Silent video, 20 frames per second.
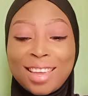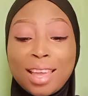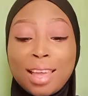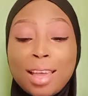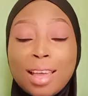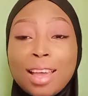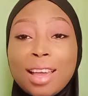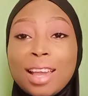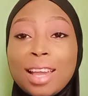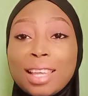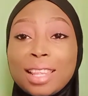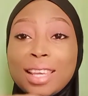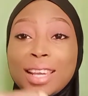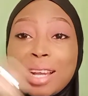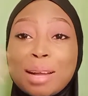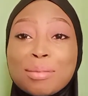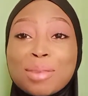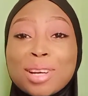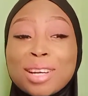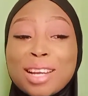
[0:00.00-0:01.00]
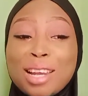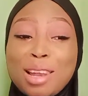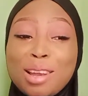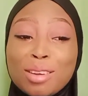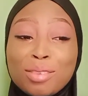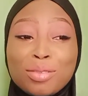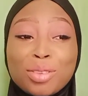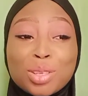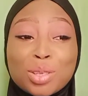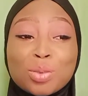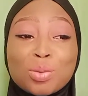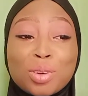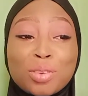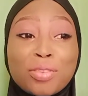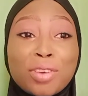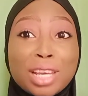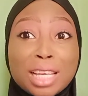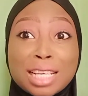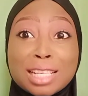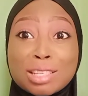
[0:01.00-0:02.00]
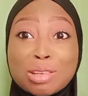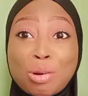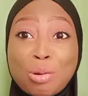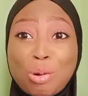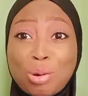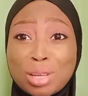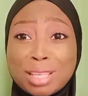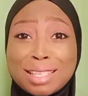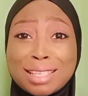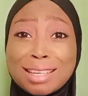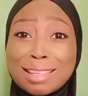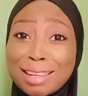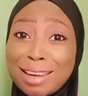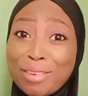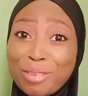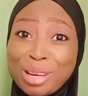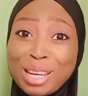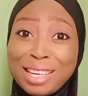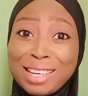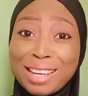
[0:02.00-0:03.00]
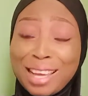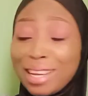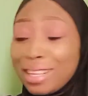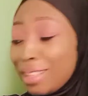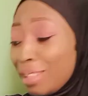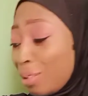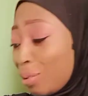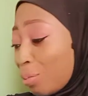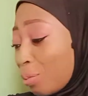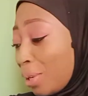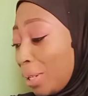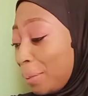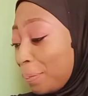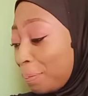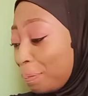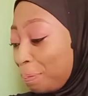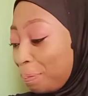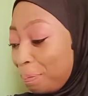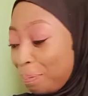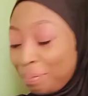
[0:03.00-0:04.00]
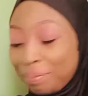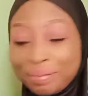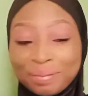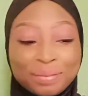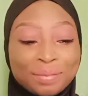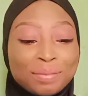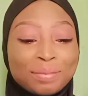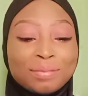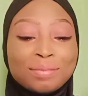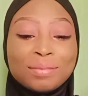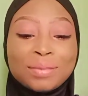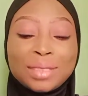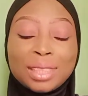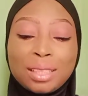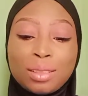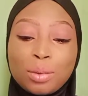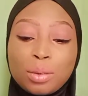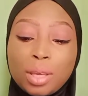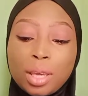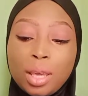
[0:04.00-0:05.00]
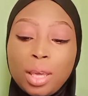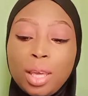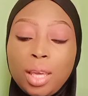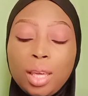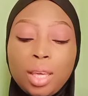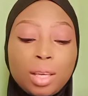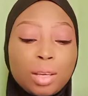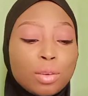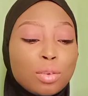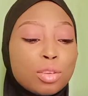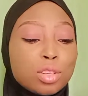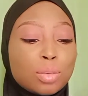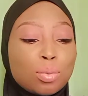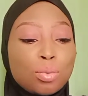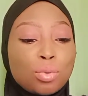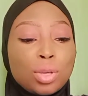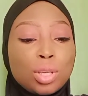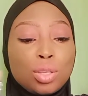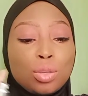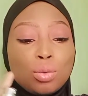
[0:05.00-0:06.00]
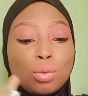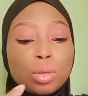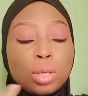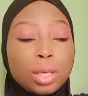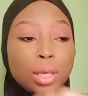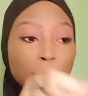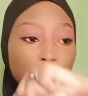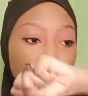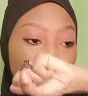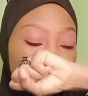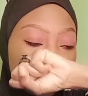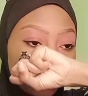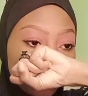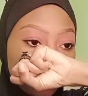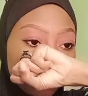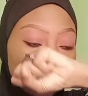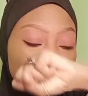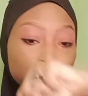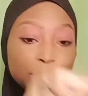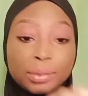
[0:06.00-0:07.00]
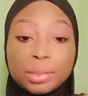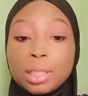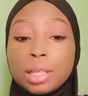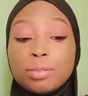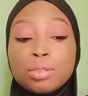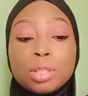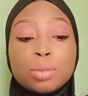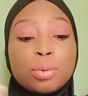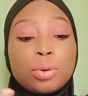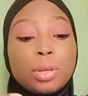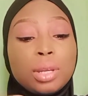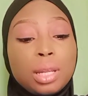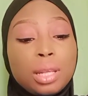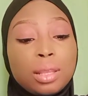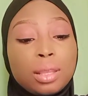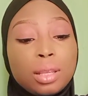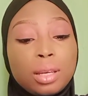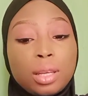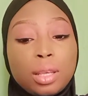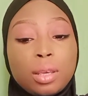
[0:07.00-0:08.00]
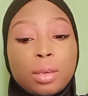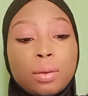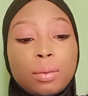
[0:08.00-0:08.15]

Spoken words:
I think I'm gonna love this one. Fingers crossed that I really like this one. Okay, I'm gonna spray you here. I haven't sprayed anything here.